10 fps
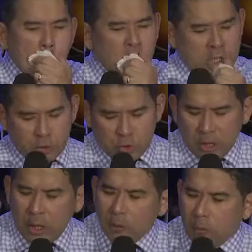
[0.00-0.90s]
So
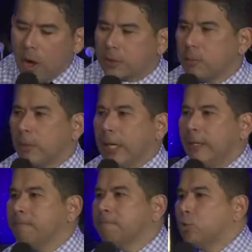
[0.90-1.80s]
Saul walked
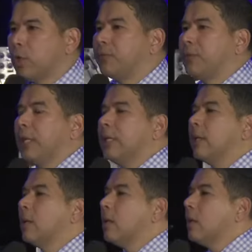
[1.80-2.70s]
away, drifted
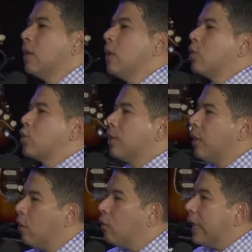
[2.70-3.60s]

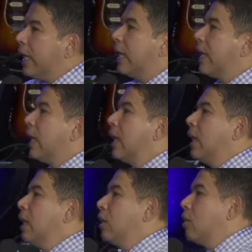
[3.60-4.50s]
slowly,
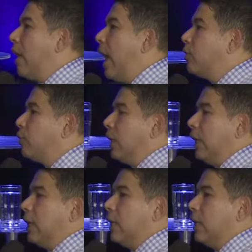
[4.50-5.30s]
gradually